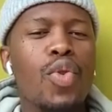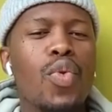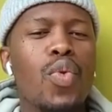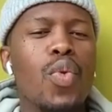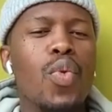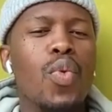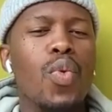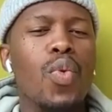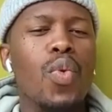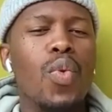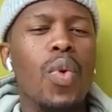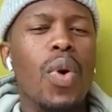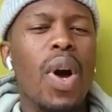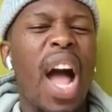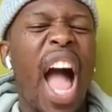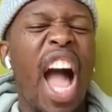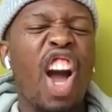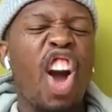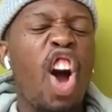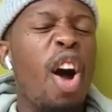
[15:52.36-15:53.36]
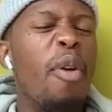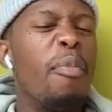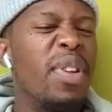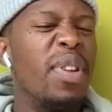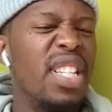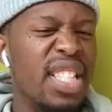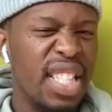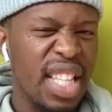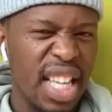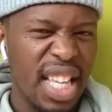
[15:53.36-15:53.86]
to
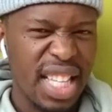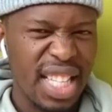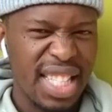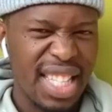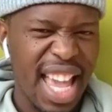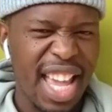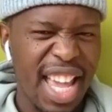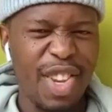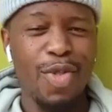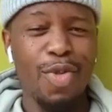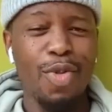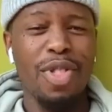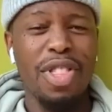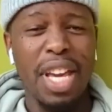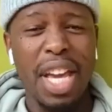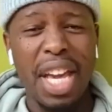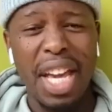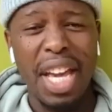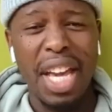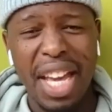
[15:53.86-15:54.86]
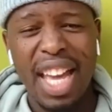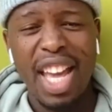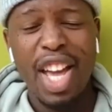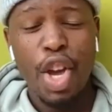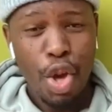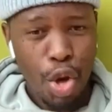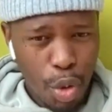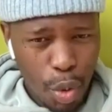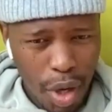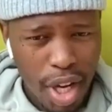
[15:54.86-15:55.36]
accomplish things, and you think
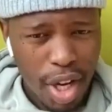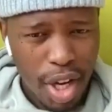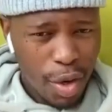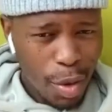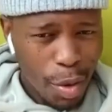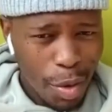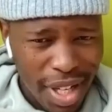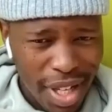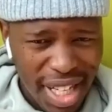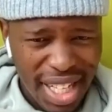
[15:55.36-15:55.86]
you can do